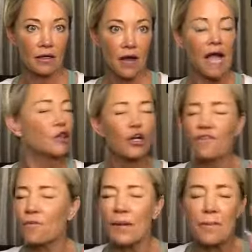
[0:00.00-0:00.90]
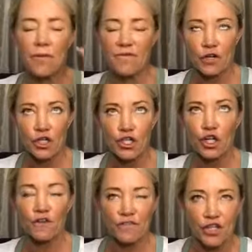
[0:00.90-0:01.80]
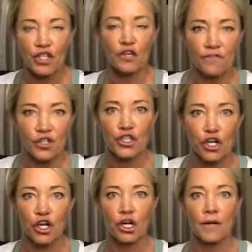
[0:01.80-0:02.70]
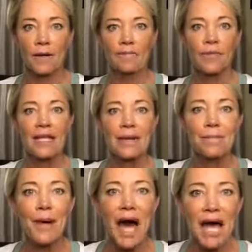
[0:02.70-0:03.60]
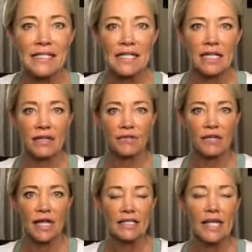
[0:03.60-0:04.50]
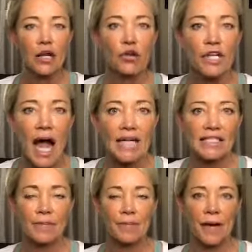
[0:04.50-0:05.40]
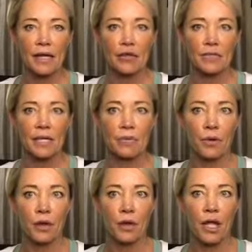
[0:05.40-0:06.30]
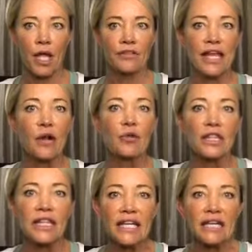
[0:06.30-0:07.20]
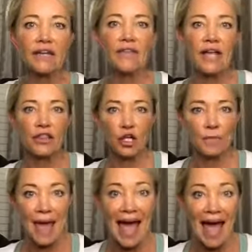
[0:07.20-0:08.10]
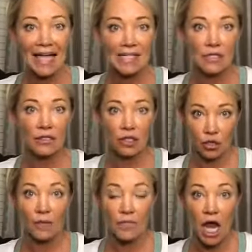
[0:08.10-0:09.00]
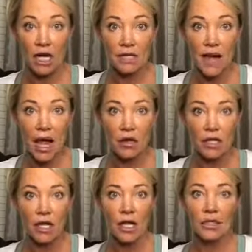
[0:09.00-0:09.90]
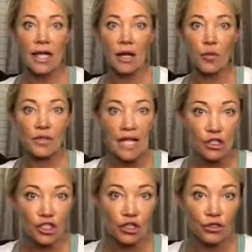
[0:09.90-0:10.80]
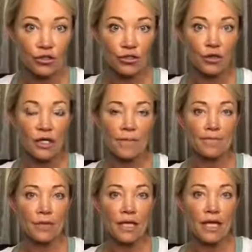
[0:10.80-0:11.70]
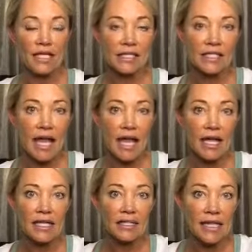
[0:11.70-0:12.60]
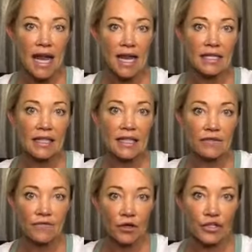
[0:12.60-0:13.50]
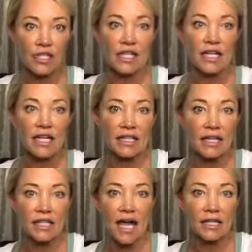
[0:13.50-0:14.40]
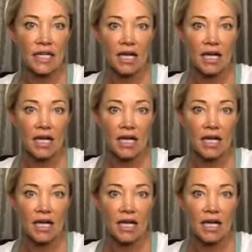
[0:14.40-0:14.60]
I look for people for sure, positive. They don't gossip about other people. They don't live in their past. You know what I'm talking about? What they do is they take the adversity and the yuck